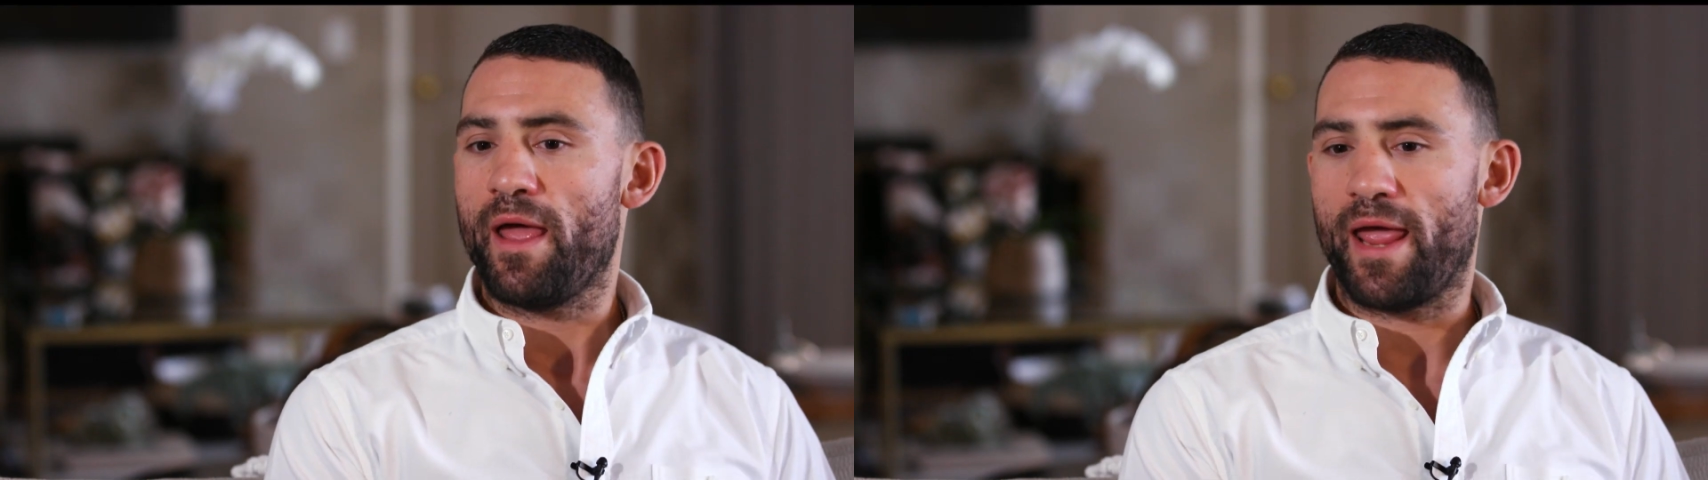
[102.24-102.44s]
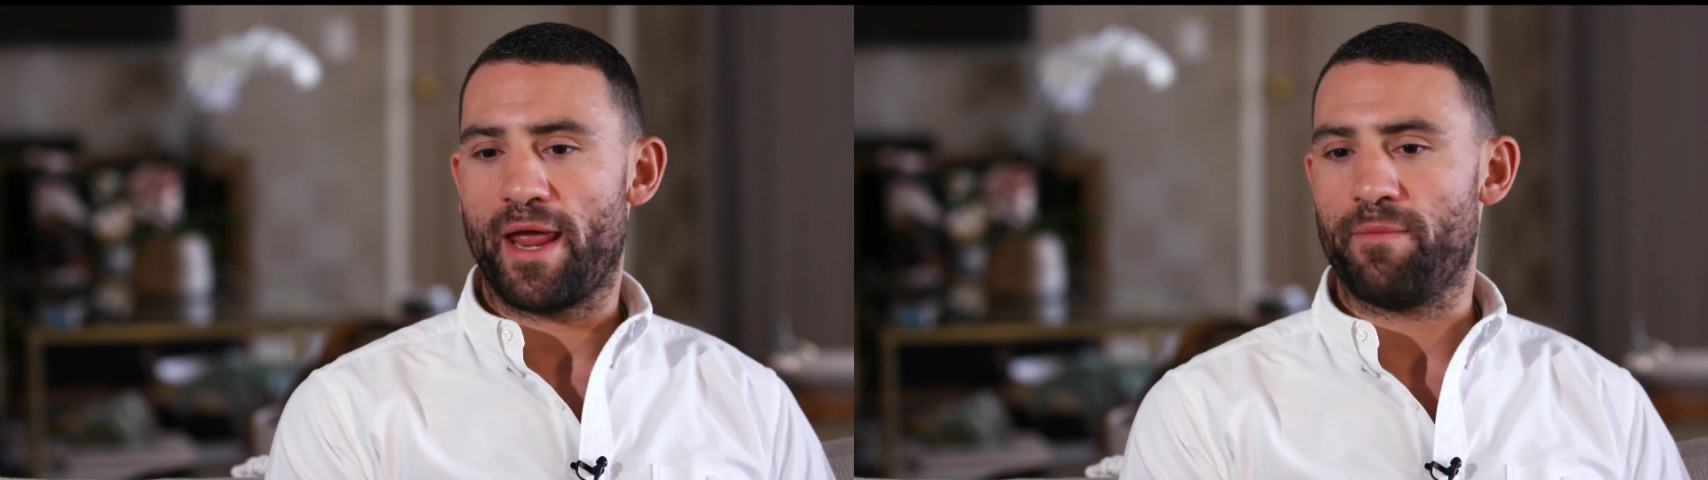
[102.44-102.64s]

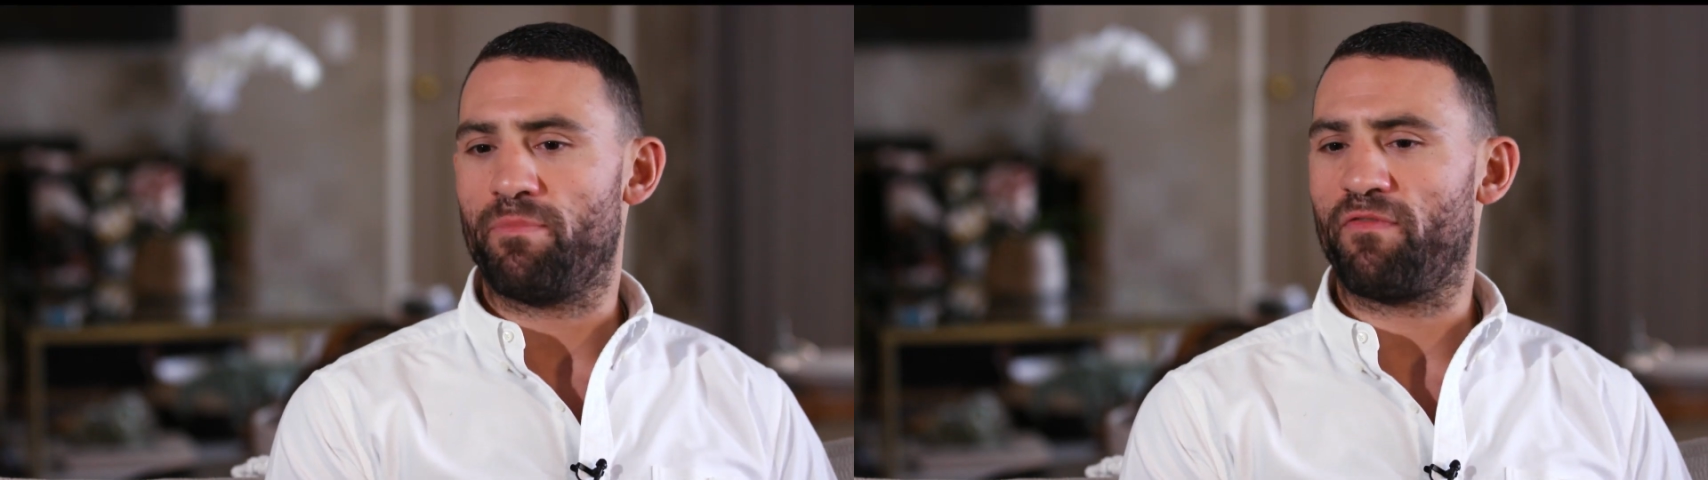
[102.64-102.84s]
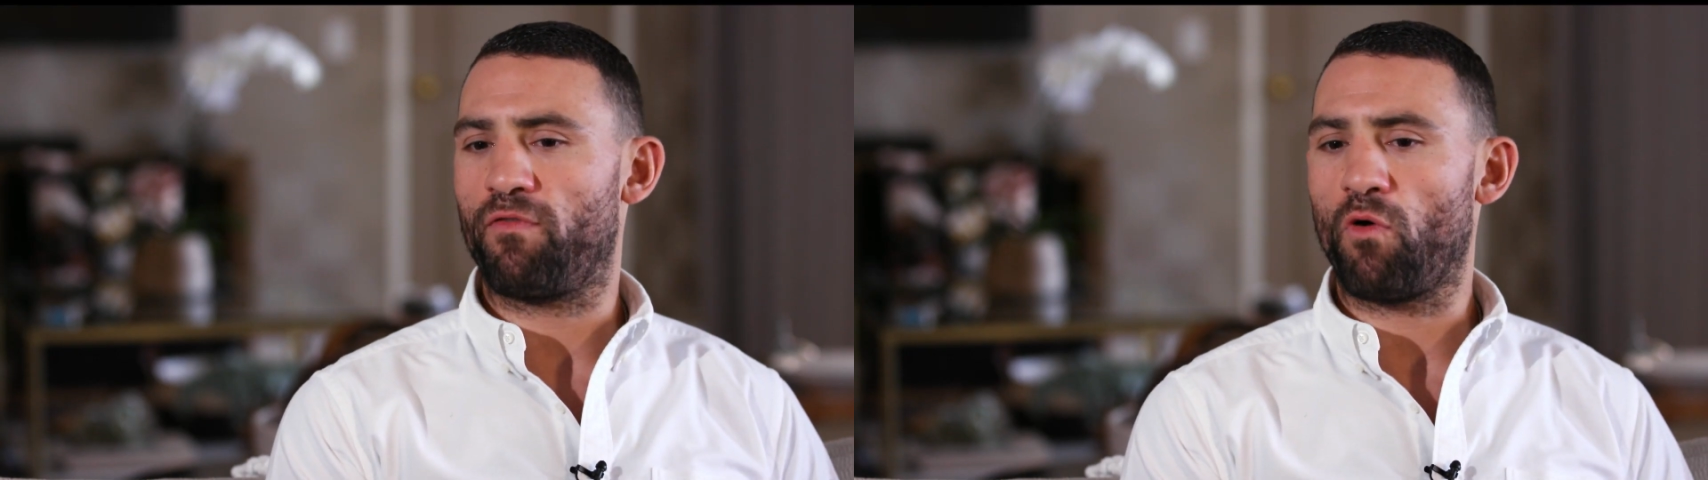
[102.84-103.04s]
And
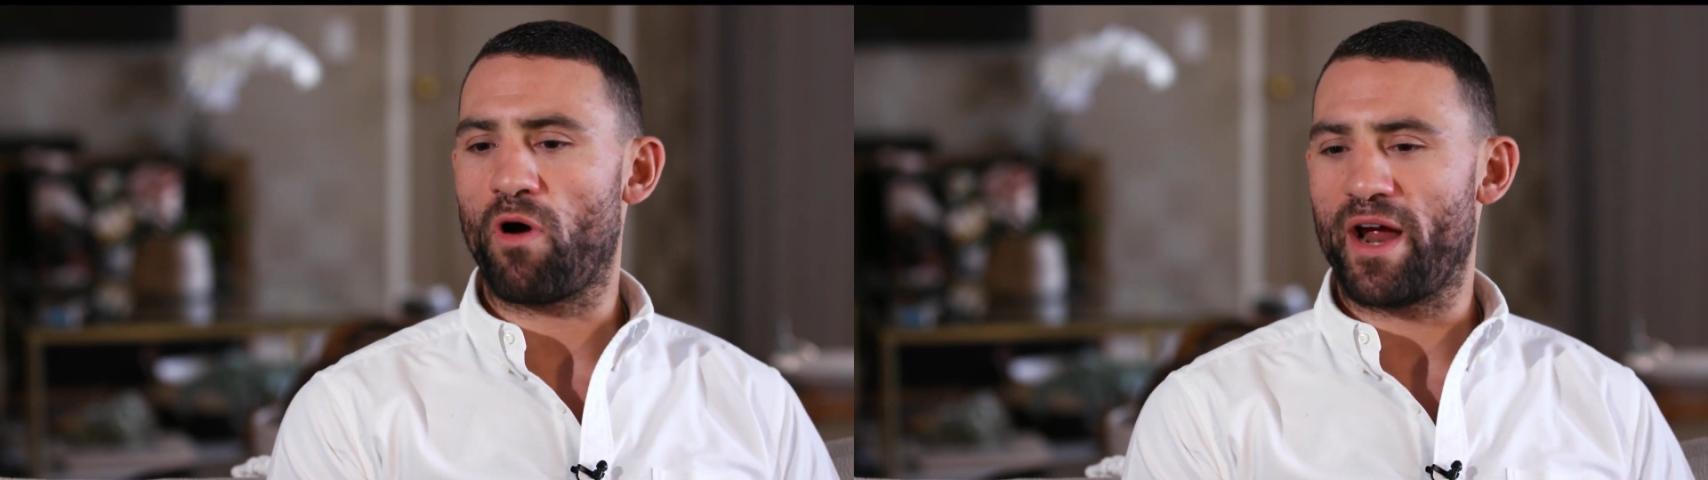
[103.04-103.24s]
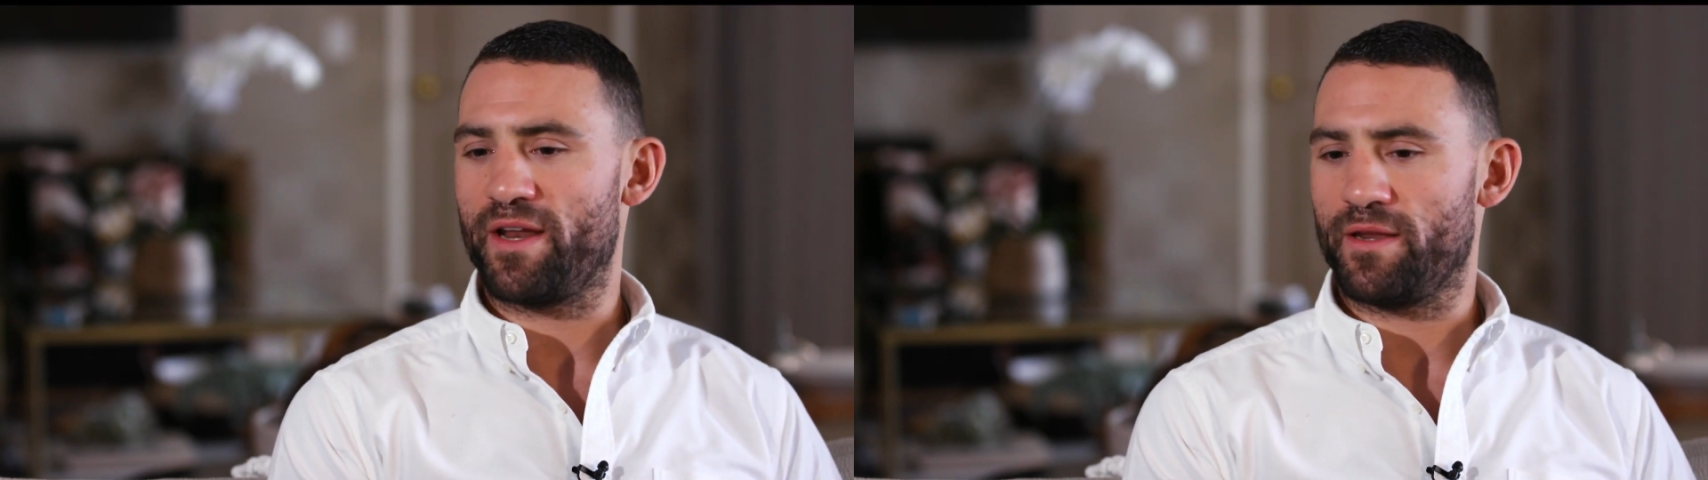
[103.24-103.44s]
before I